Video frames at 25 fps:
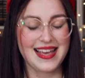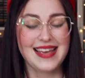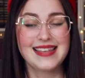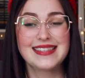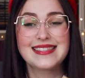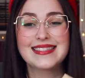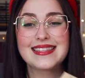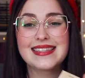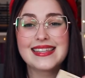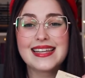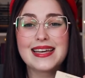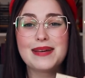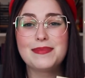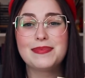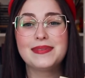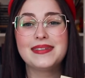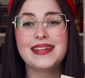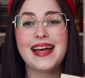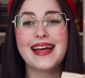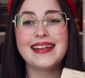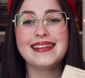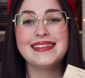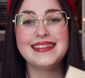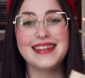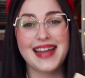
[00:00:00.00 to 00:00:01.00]
a slip
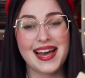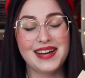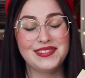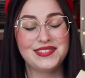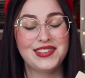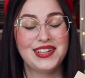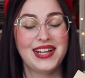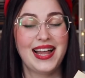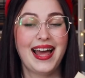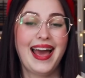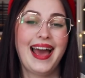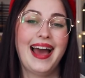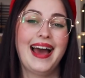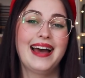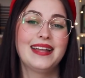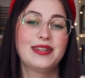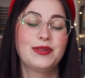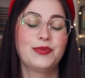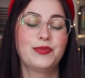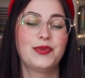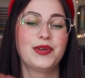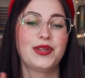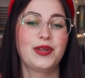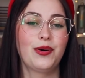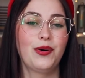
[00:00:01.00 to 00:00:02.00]
that Neville
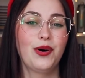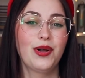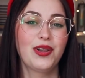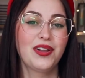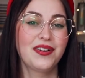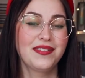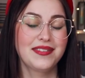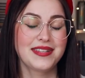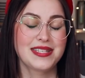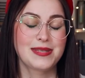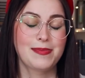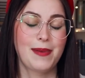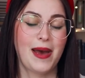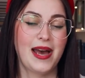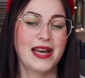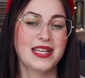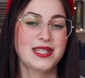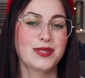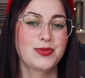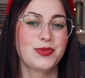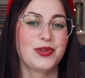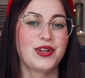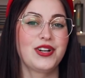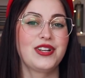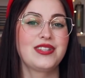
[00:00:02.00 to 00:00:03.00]
had with all of his
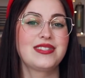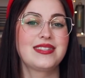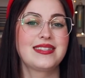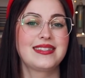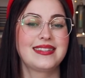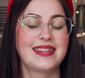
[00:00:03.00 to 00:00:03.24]
passwords